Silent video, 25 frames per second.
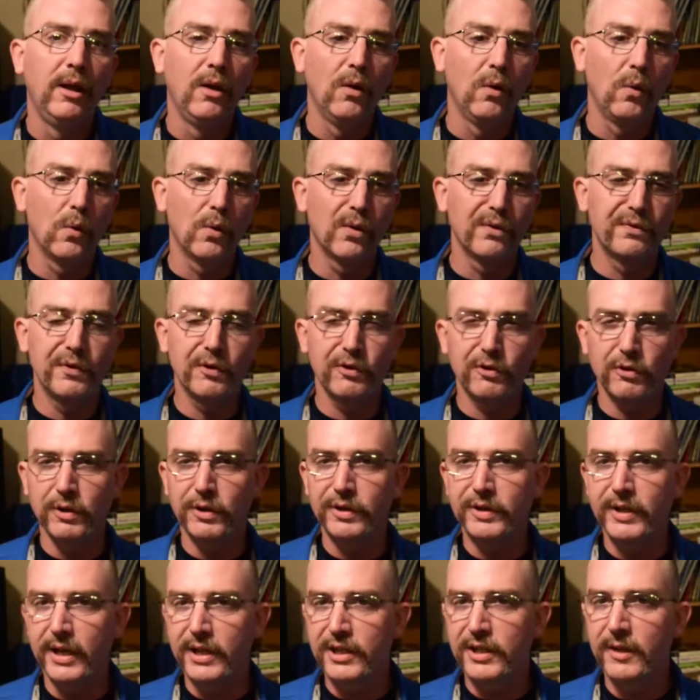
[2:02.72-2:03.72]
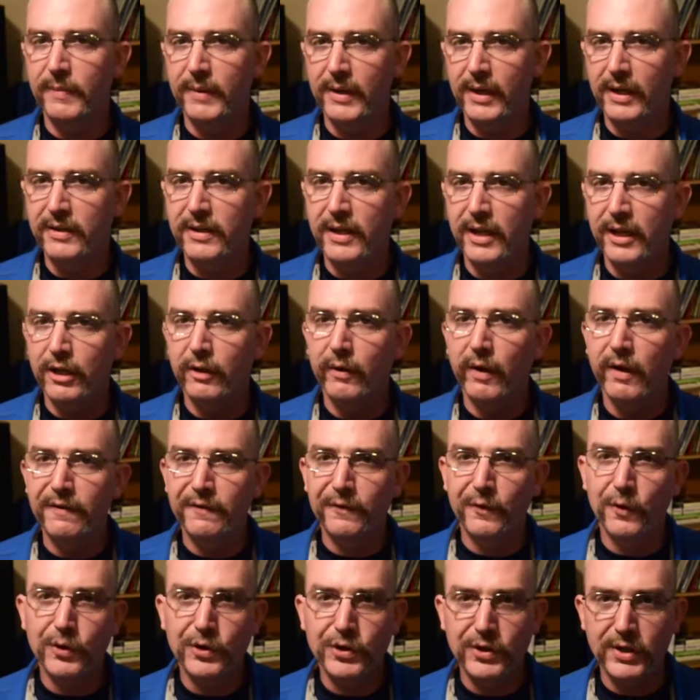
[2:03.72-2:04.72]
or if you're going to take something like the NRA
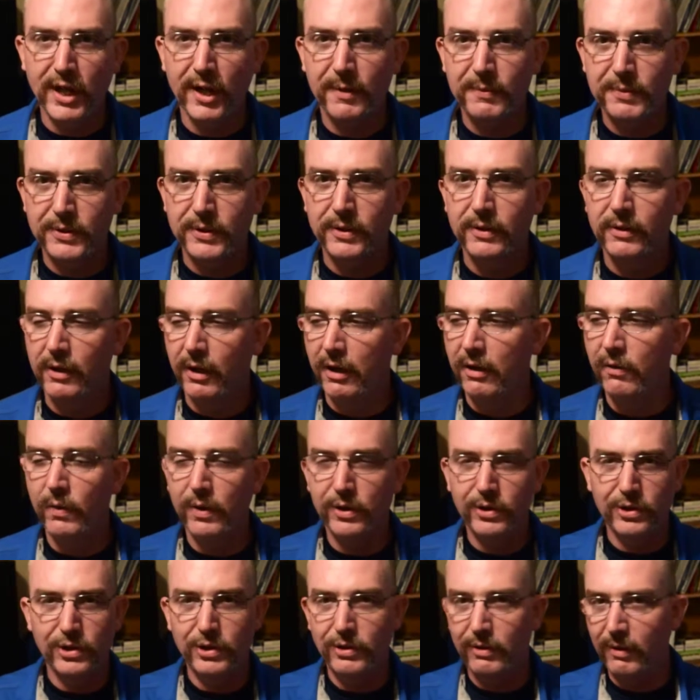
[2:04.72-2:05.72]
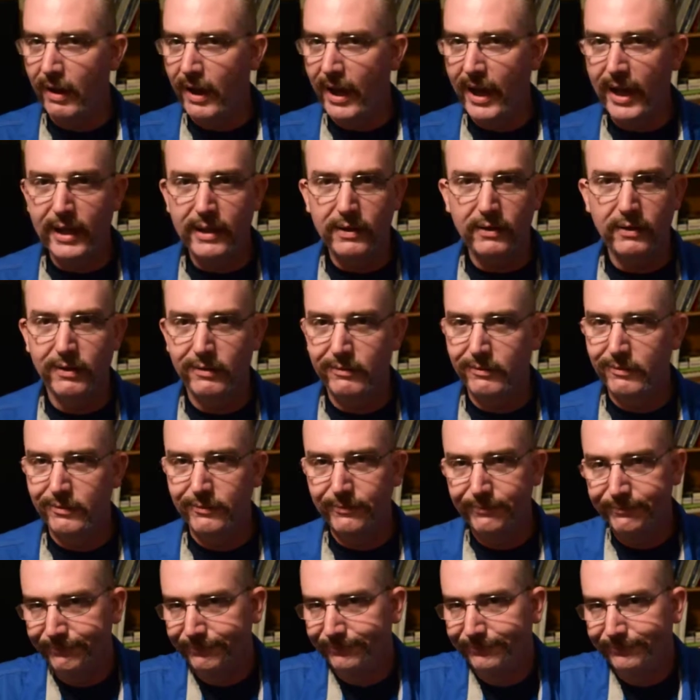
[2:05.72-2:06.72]
First Steps, in which, hey,
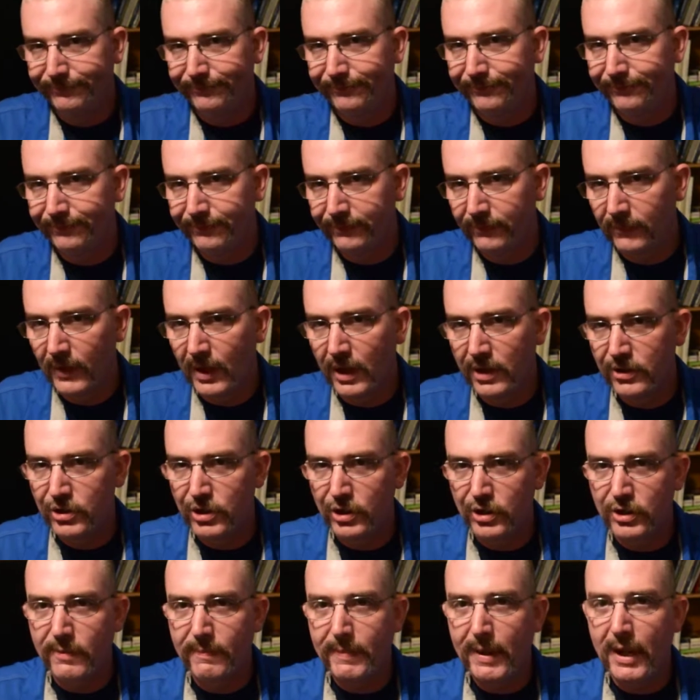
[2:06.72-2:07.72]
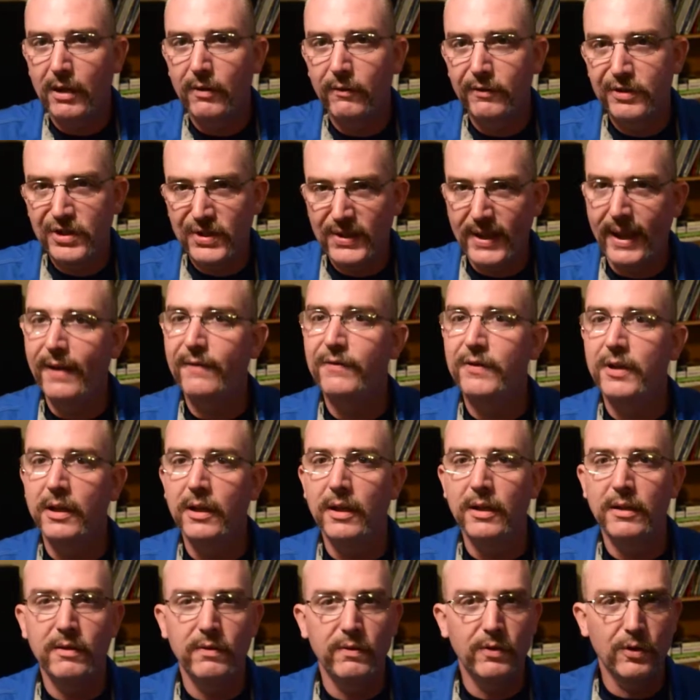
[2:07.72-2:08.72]
it's just about
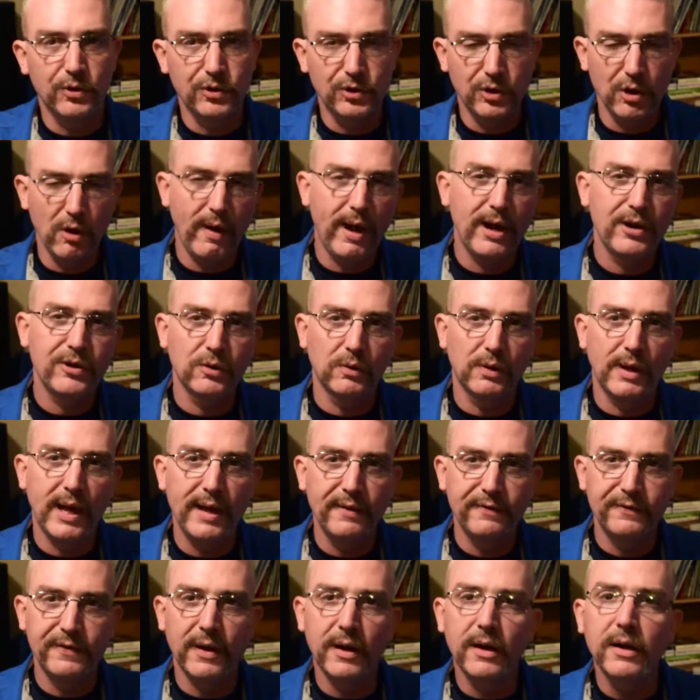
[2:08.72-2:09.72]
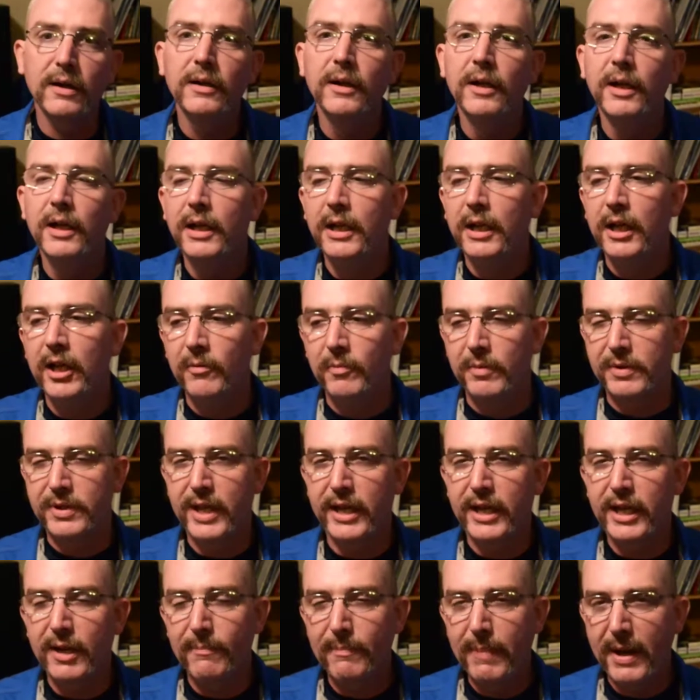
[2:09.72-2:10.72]
safety. There's no actual live fire. But
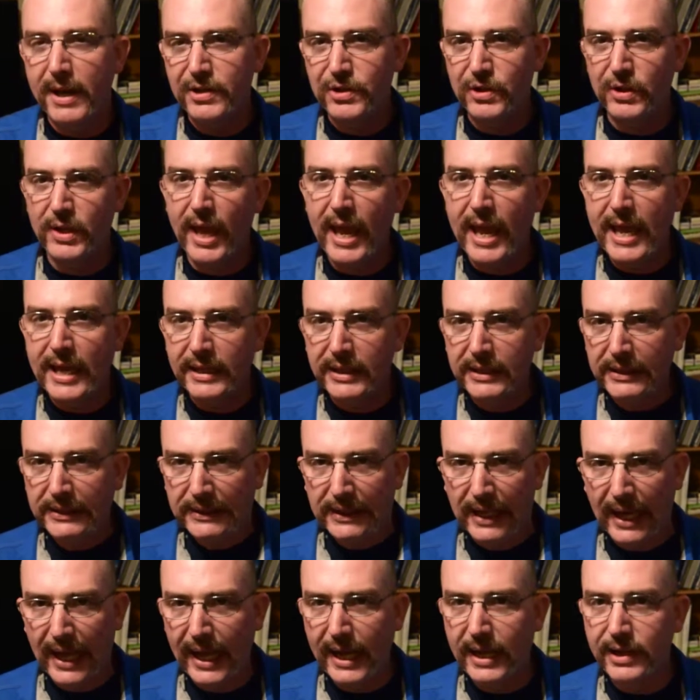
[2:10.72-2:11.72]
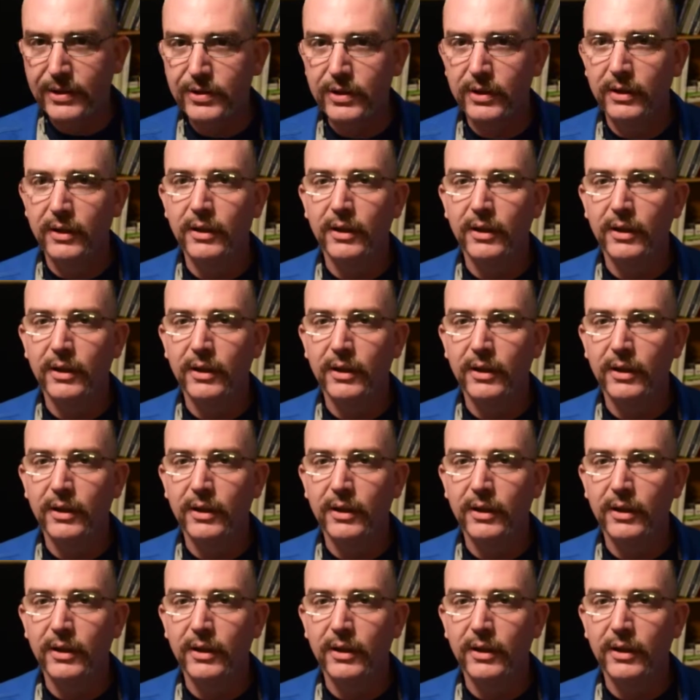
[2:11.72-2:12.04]
take a basic handgun class.